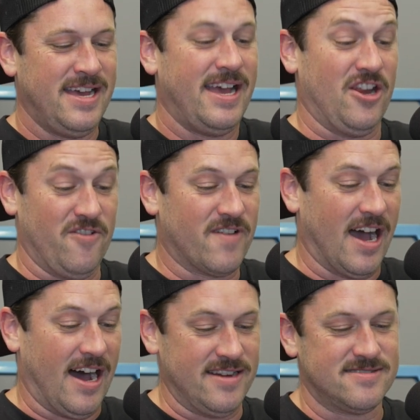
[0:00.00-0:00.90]
and you've
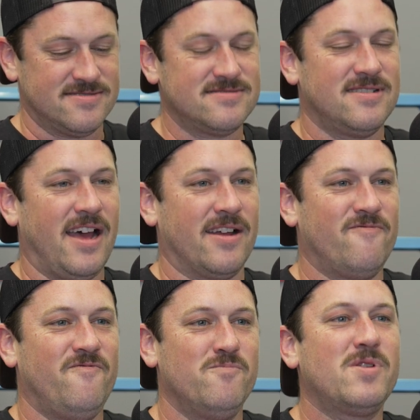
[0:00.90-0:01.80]
got a
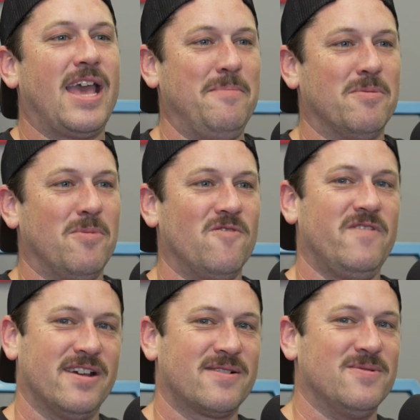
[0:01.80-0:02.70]
capable
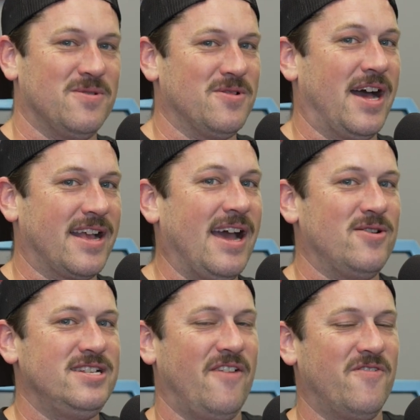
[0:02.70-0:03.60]
vehicle, like I
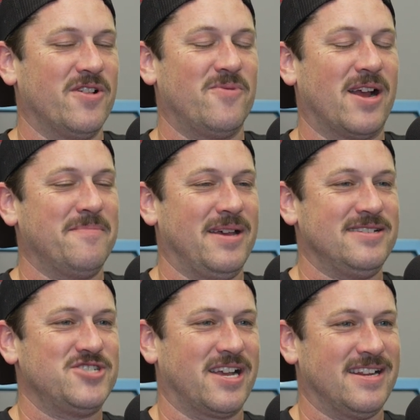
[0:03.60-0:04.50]
would definitely
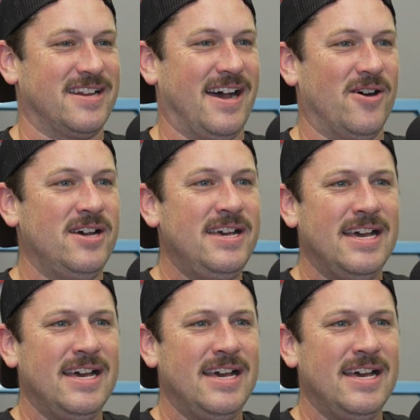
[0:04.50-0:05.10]
recommend checking it out.